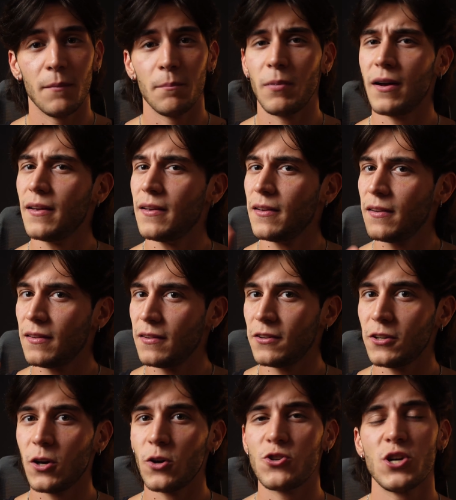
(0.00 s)
but
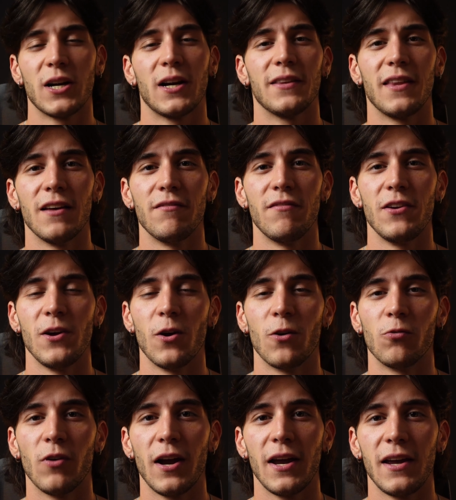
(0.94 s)
go check out that video
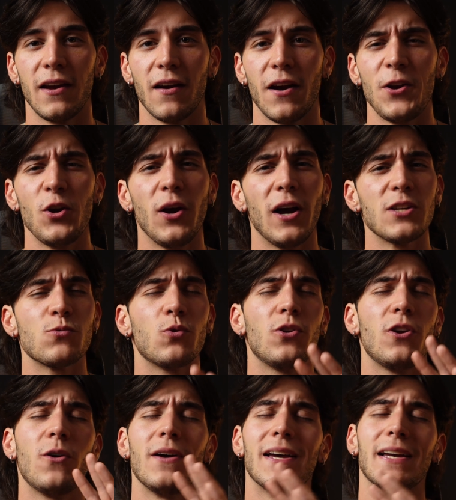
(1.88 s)
right here and you guys will
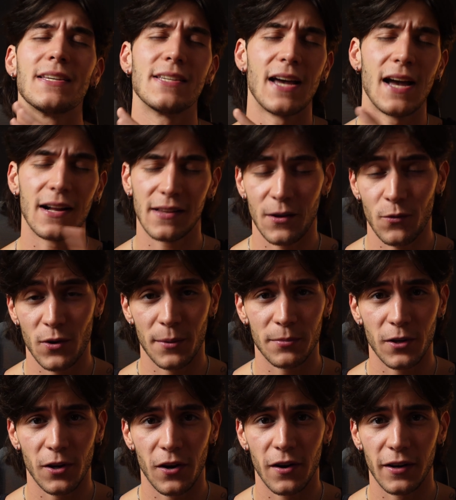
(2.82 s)
know exactly what I'm
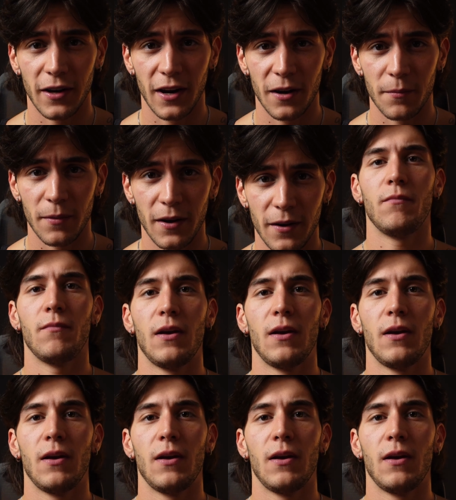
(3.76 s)
talking about.